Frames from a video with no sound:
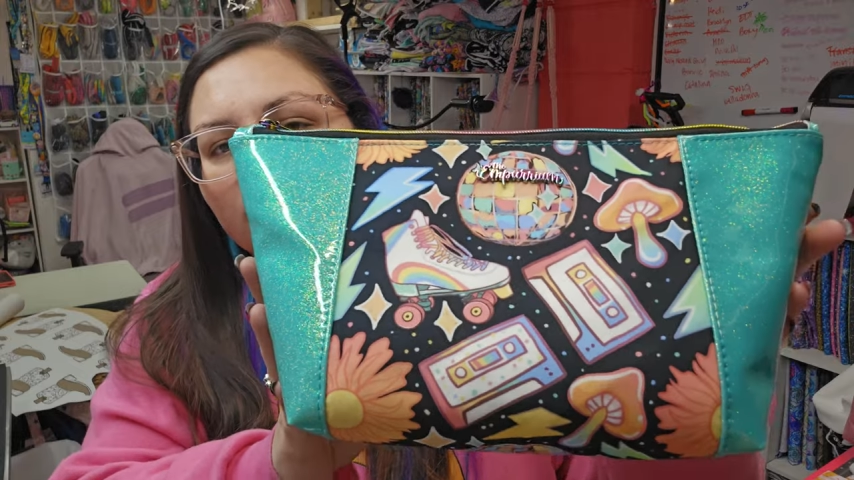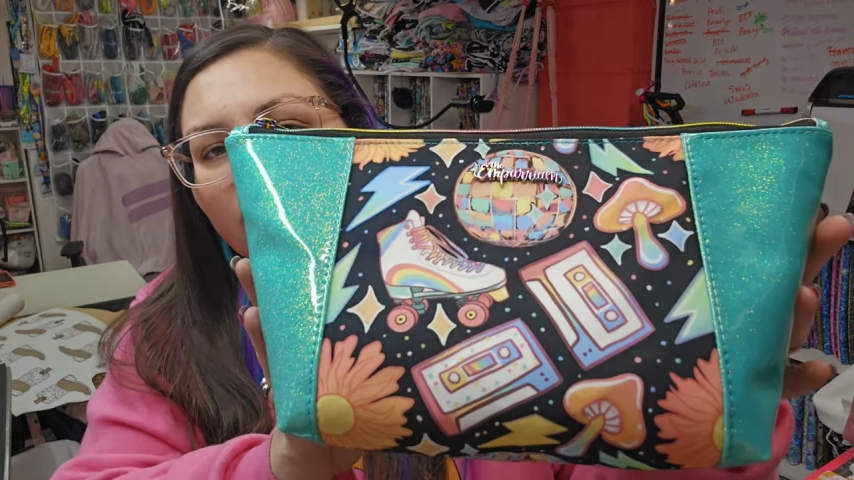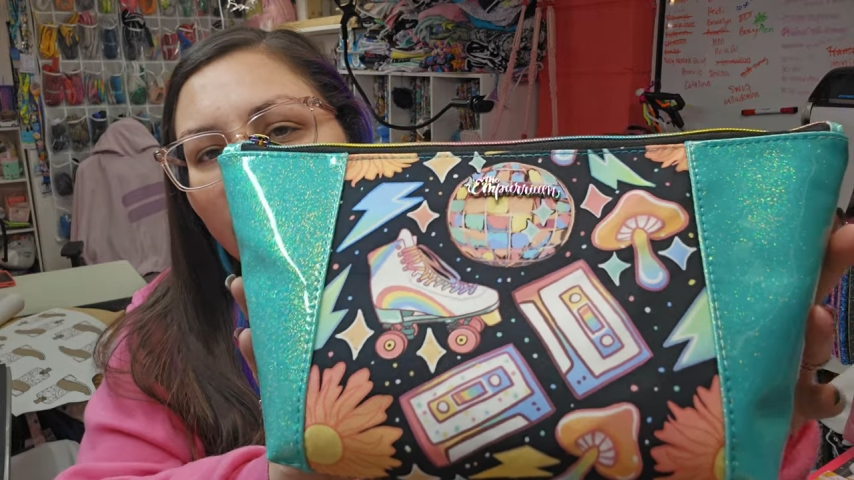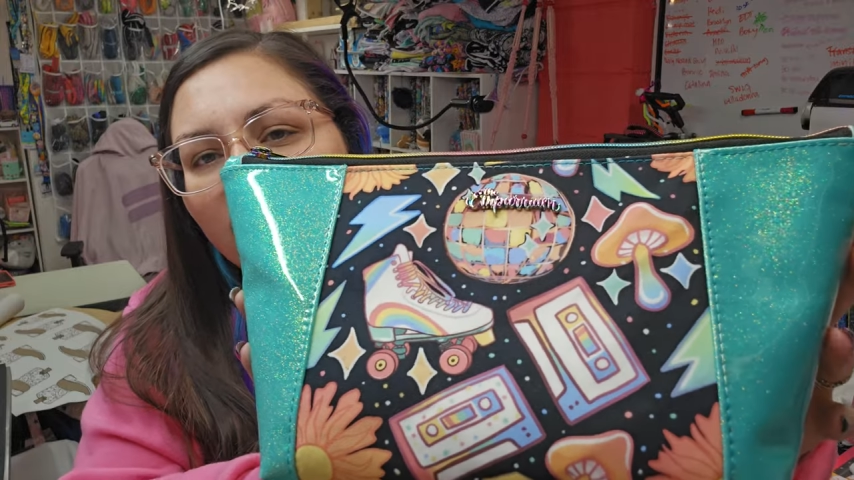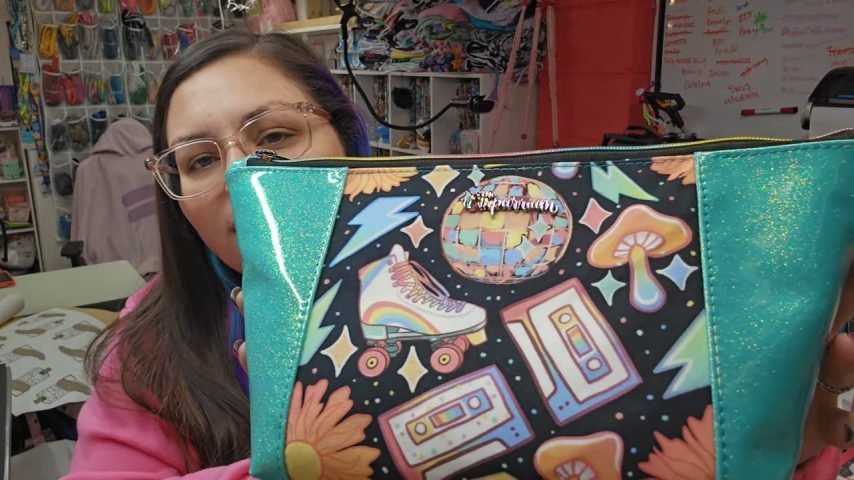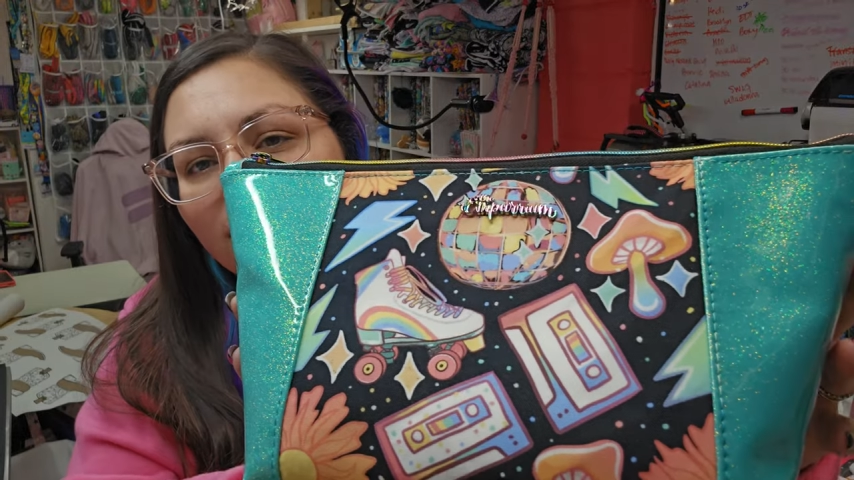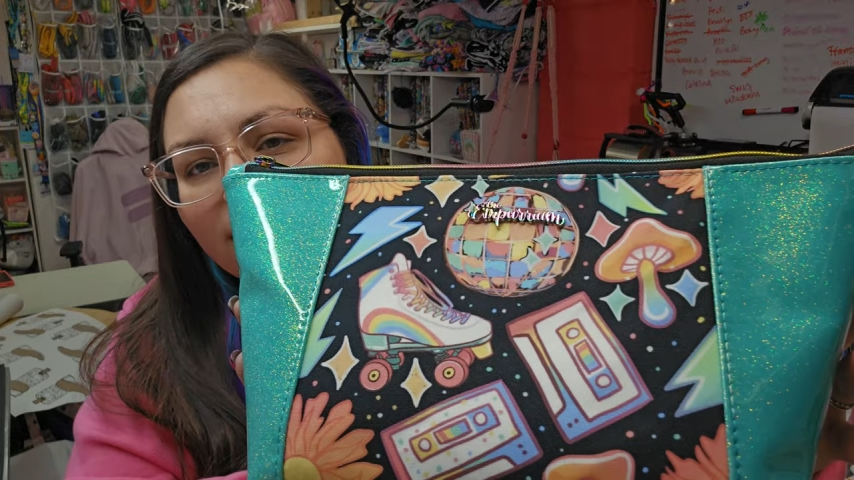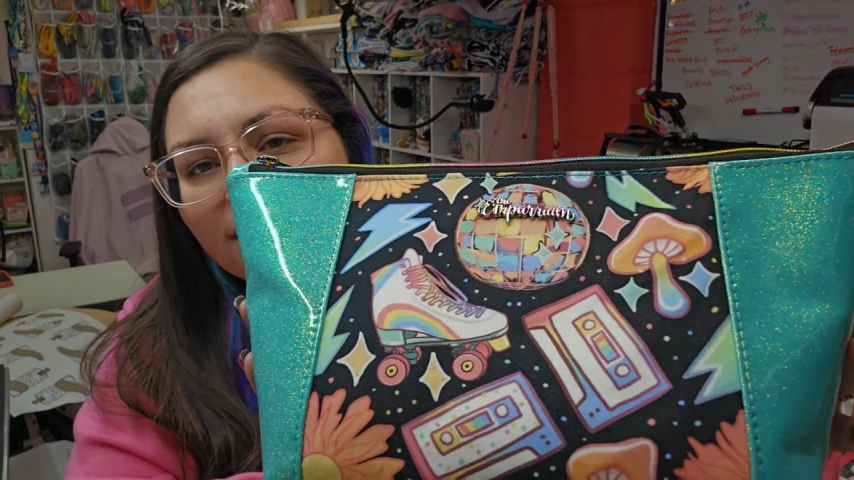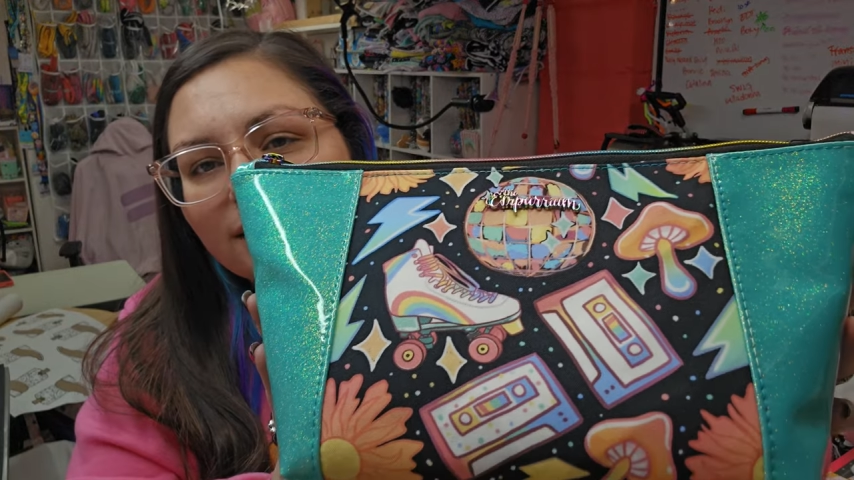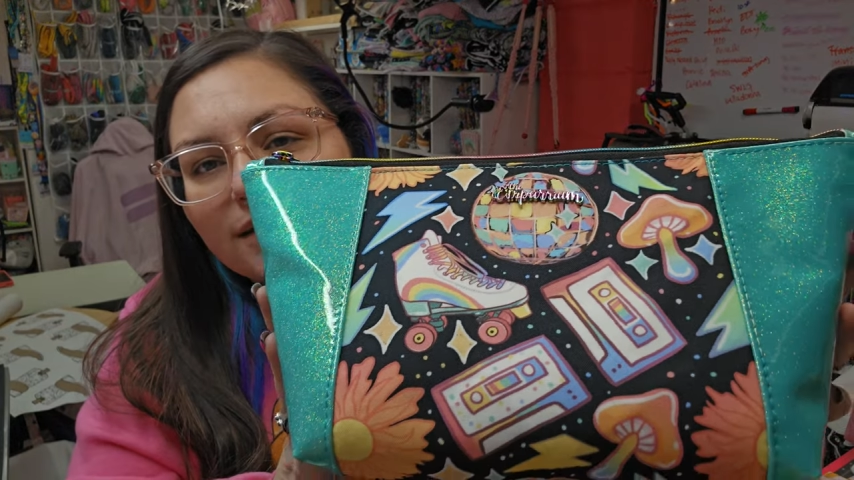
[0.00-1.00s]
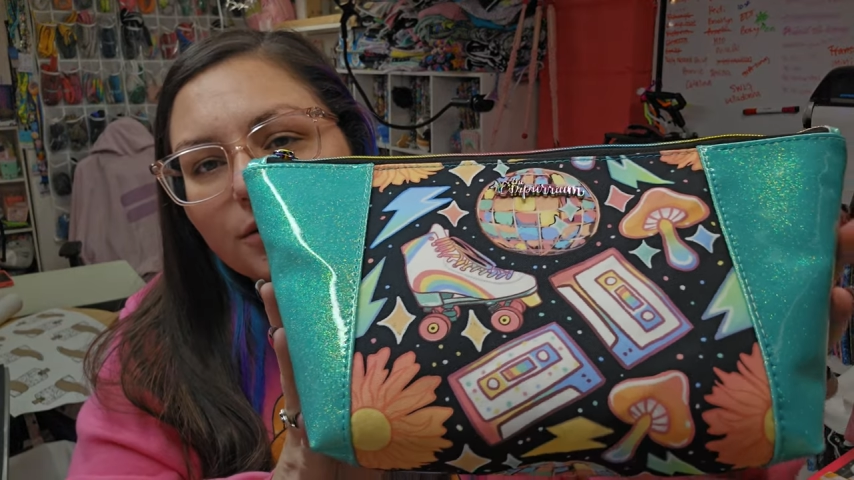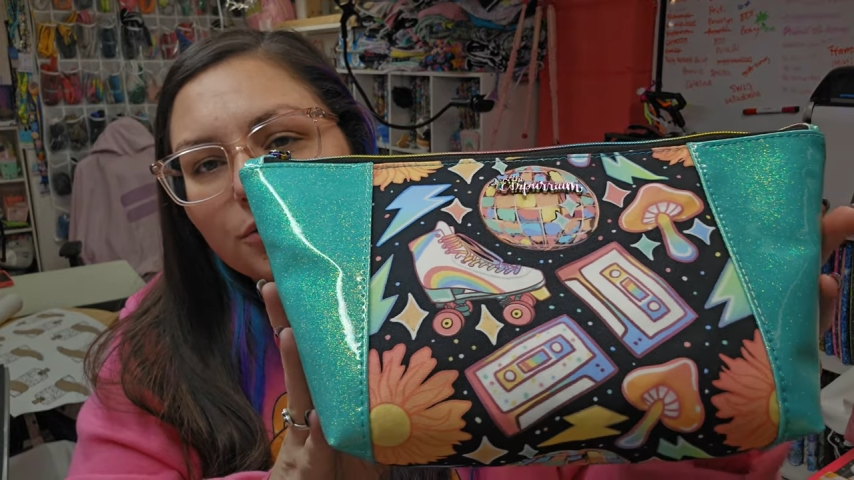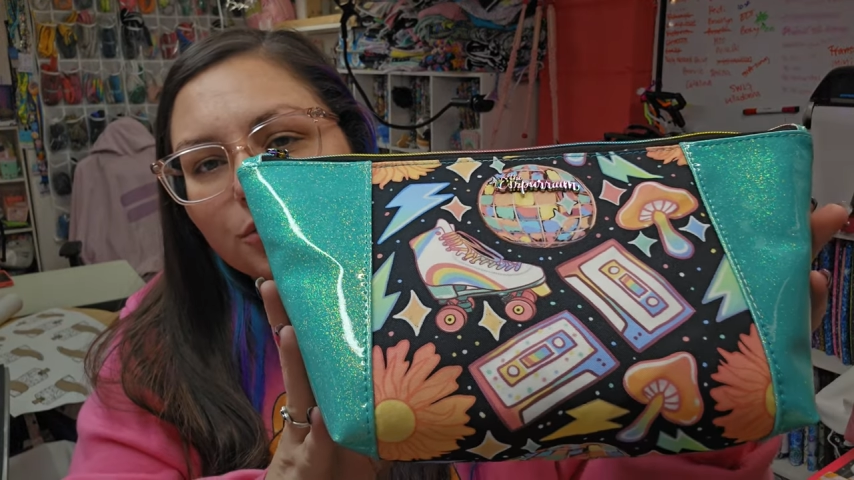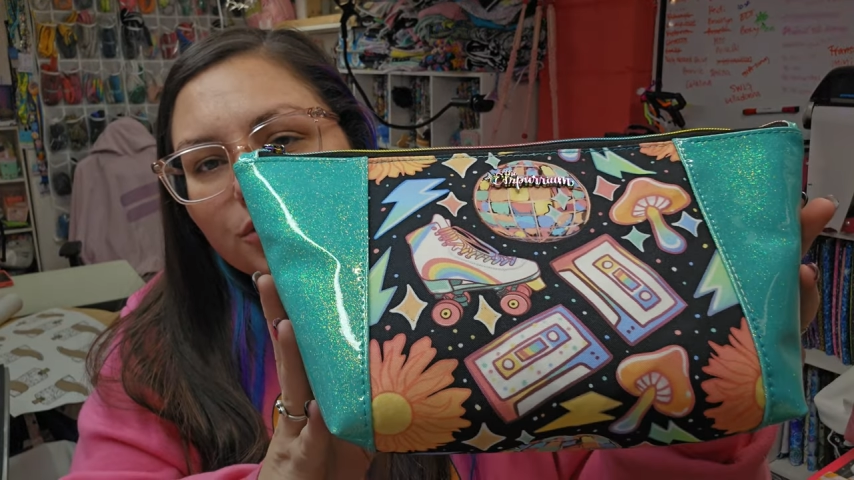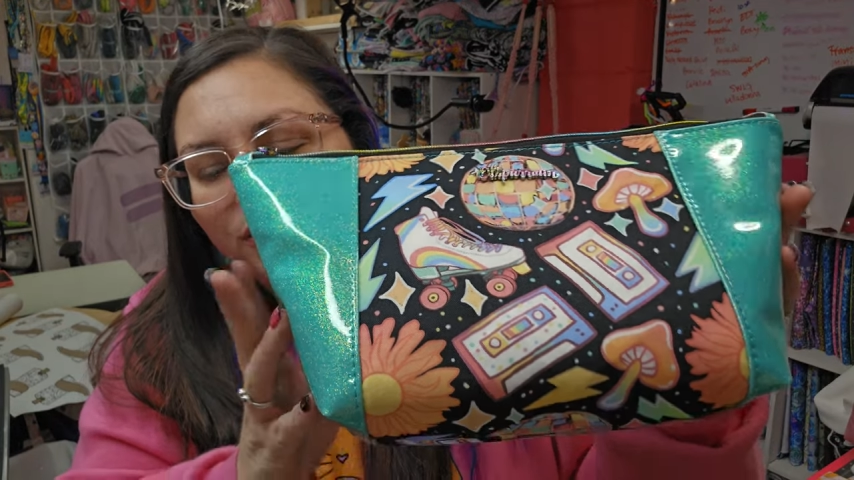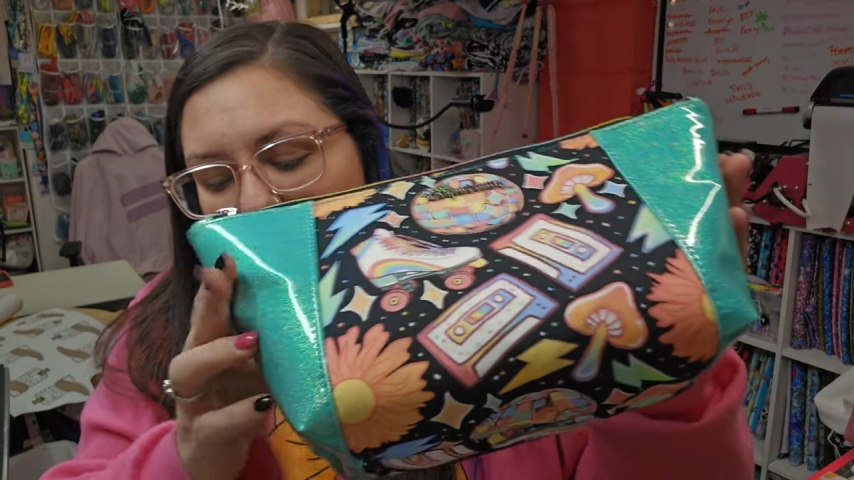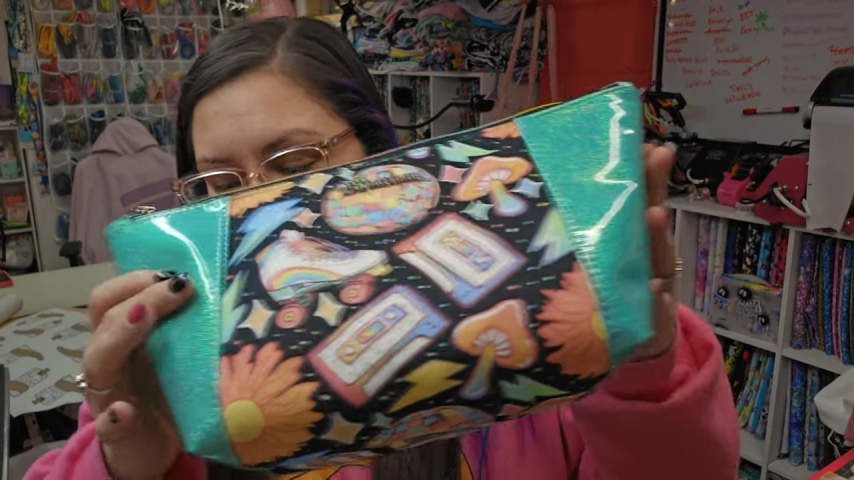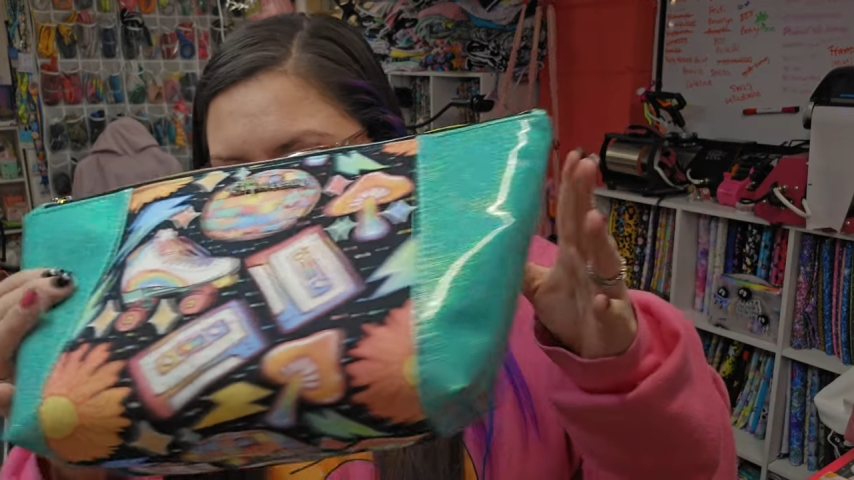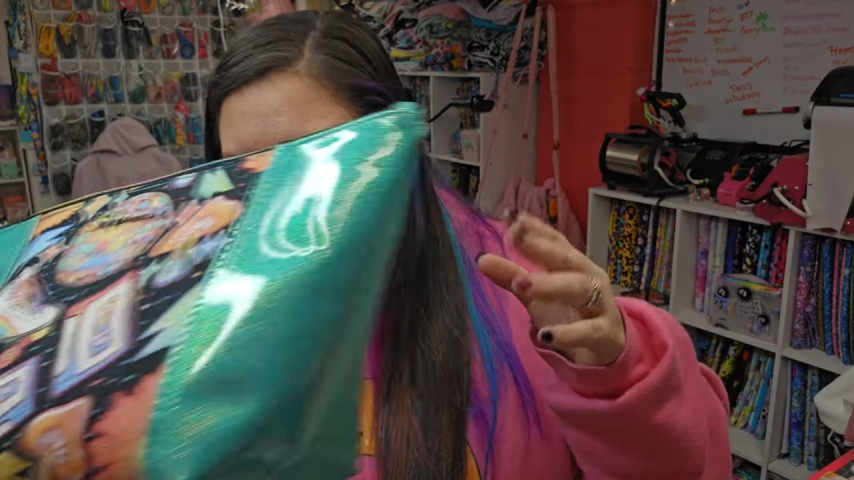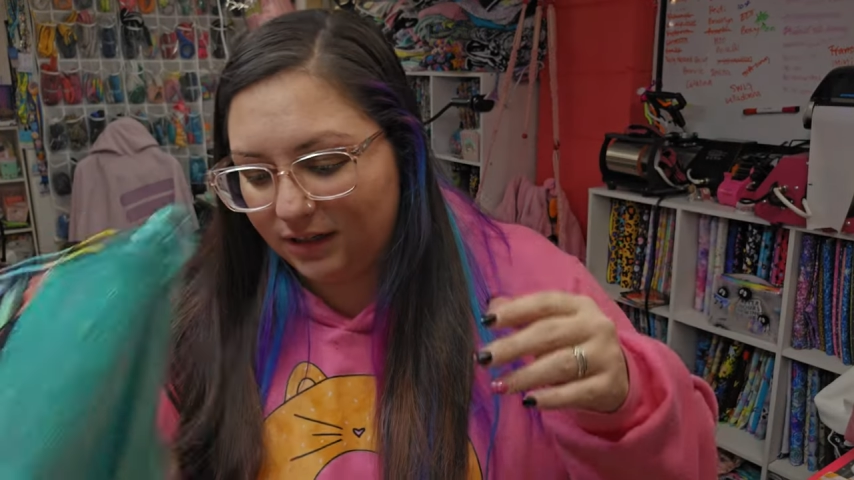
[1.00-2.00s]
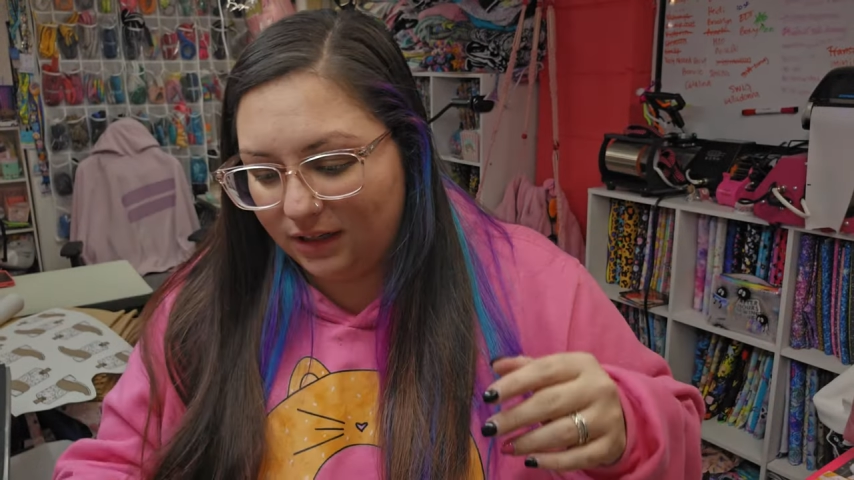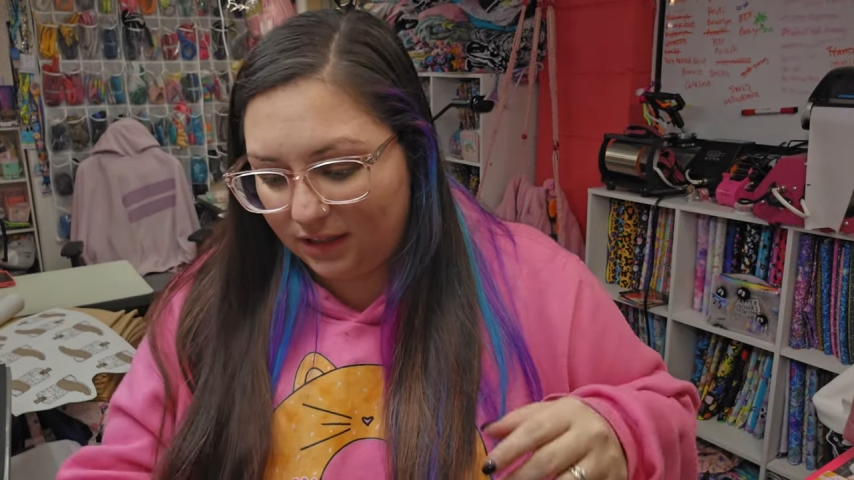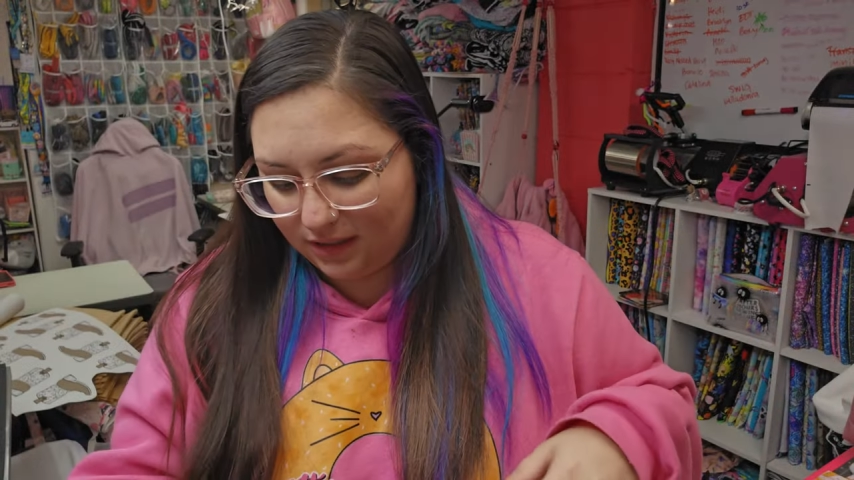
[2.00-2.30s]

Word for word: So this is a groovy one.